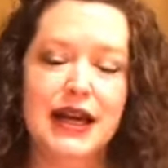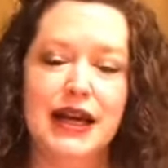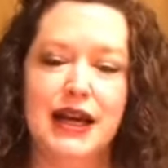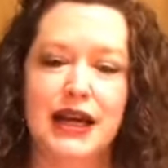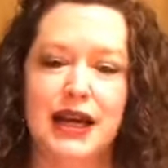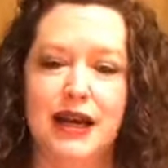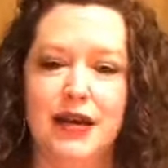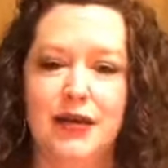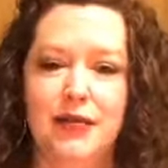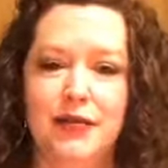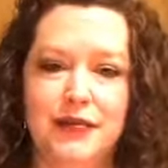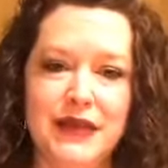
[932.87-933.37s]

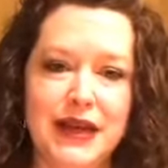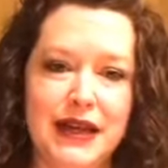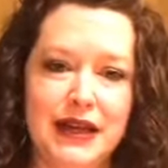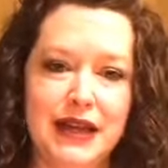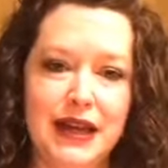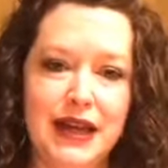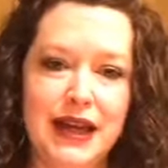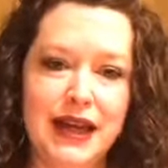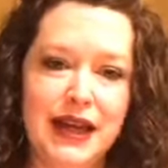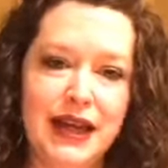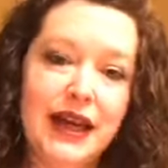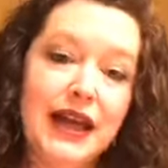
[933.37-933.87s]
Um,
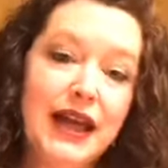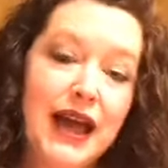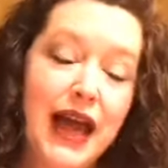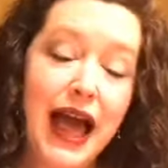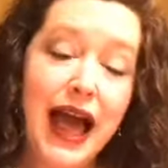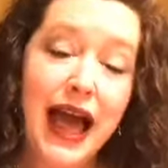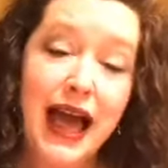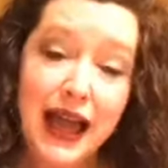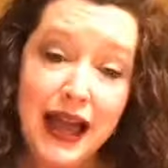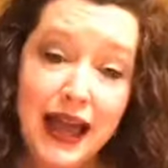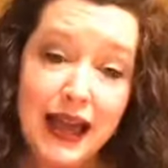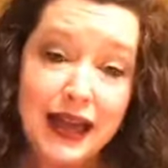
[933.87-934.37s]
and
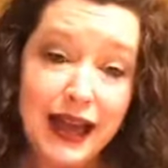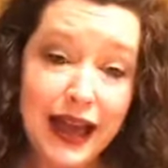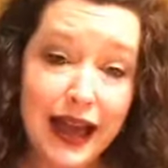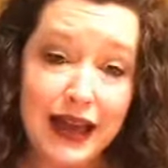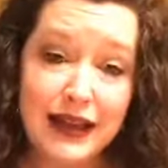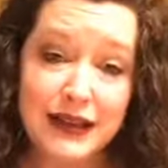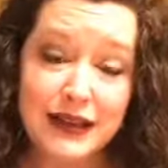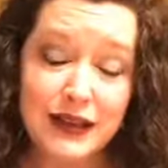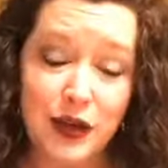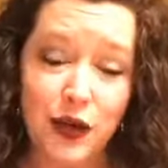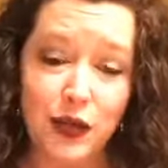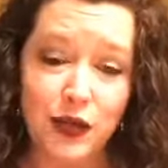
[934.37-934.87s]
I,
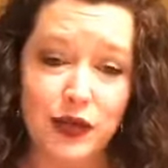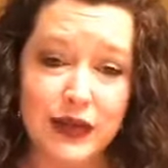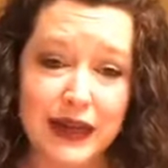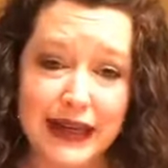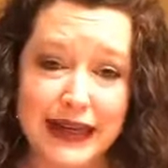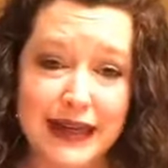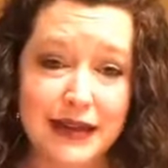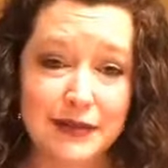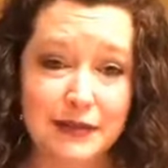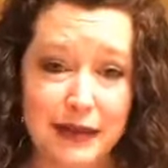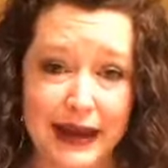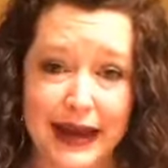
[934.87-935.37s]
I don't
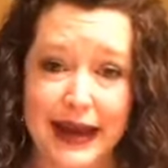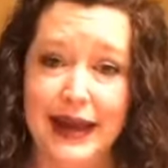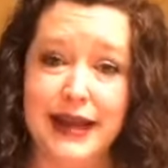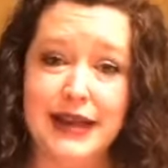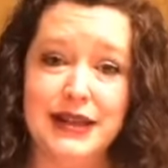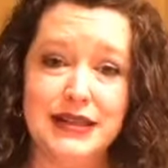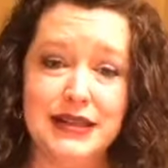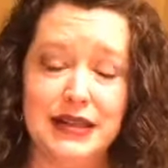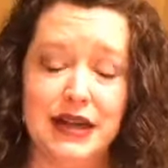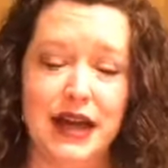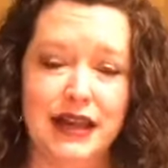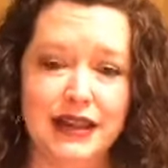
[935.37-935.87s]
eat bad.
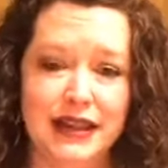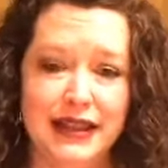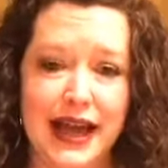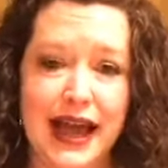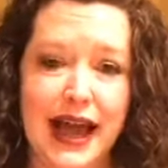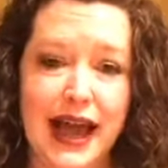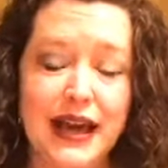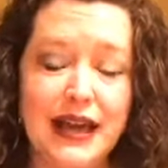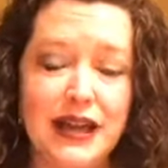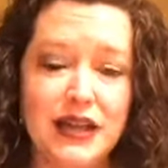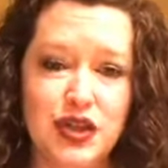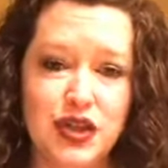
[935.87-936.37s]
It's not
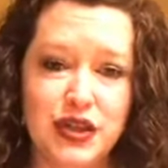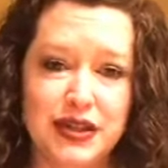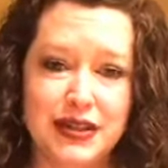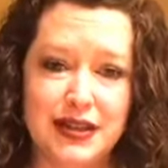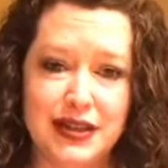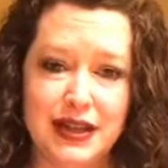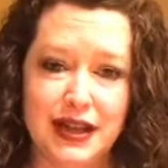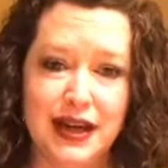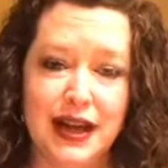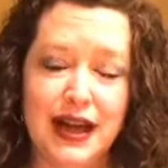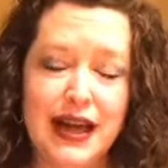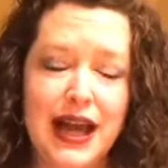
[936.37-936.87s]
that. It's
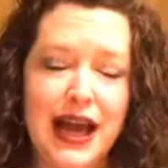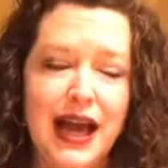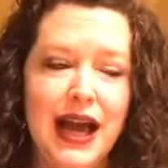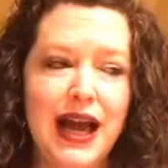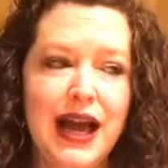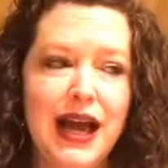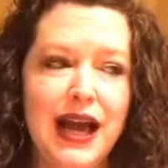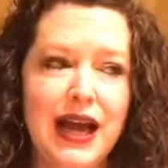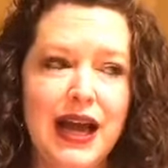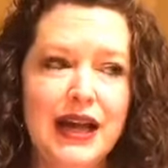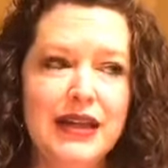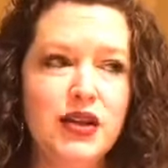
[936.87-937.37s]
just that
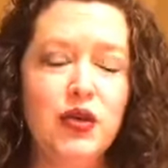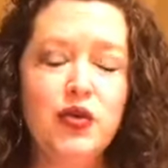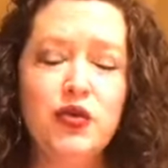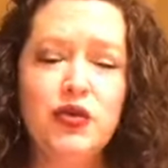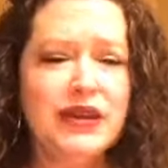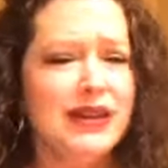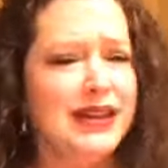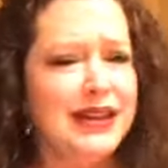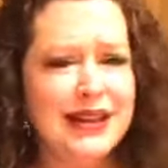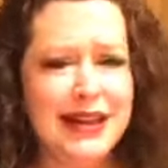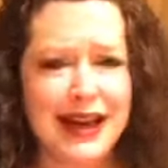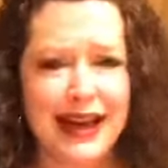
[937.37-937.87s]
I don't
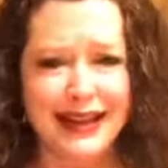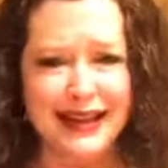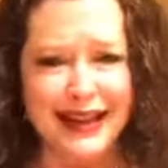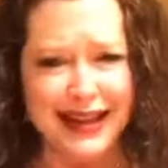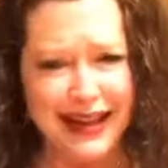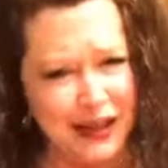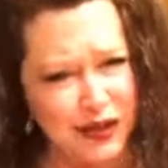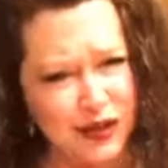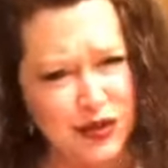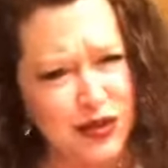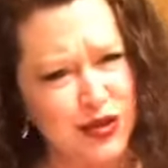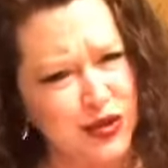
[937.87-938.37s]
really like
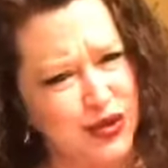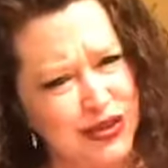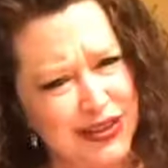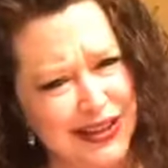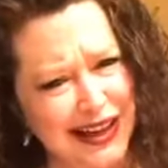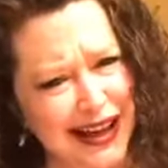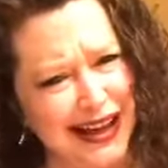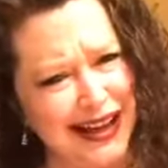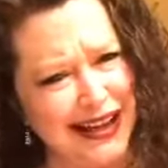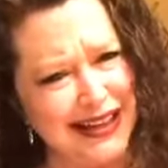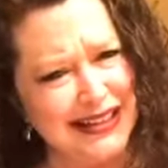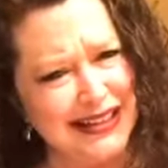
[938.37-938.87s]
exercise.